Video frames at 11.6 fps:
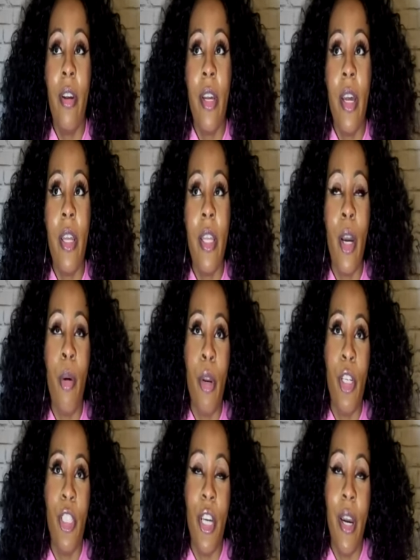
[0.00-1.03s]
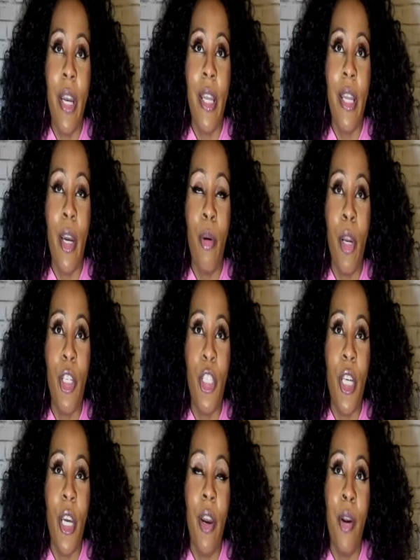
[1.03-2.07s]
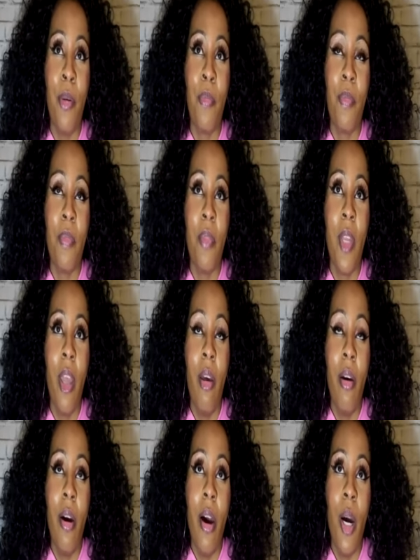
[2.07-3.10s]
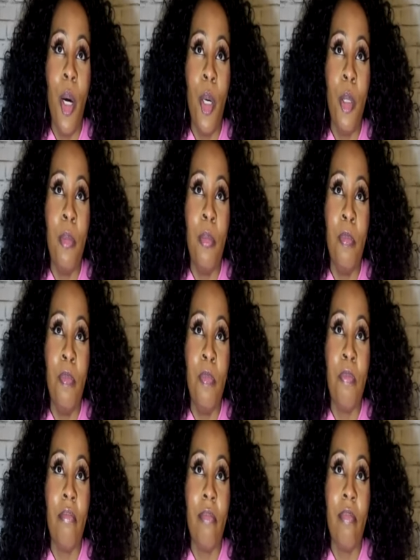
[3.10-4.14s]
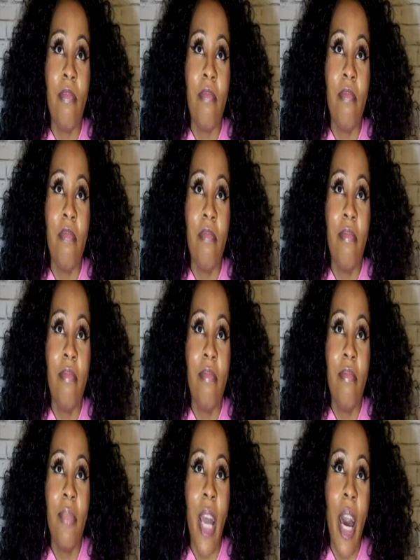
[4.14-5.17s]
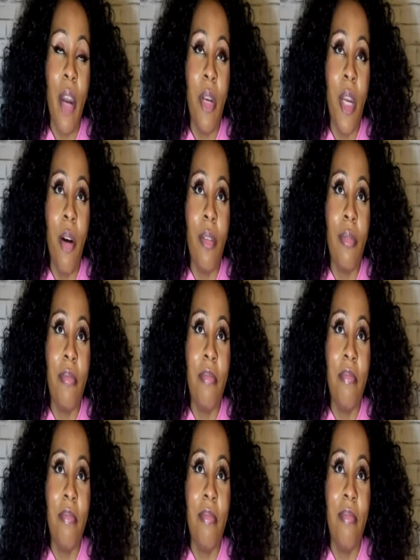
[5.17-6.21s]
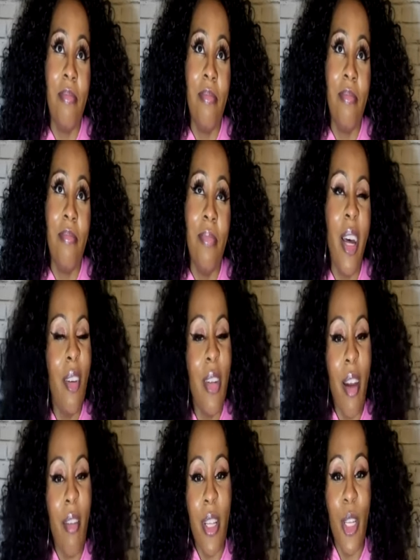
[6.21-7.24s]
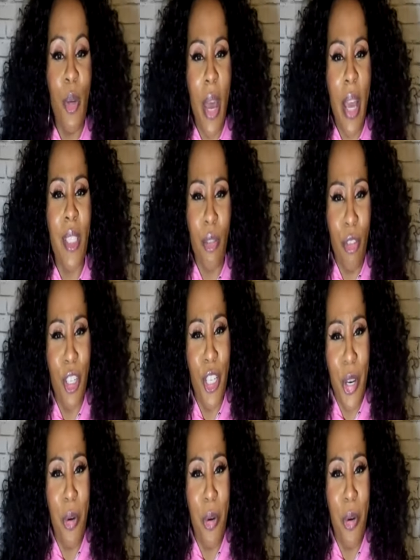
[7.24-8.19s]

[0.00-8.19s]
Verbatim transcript: Anything I want to share? Anything I want to share? Um, I don't know. No, not really. You asked some really good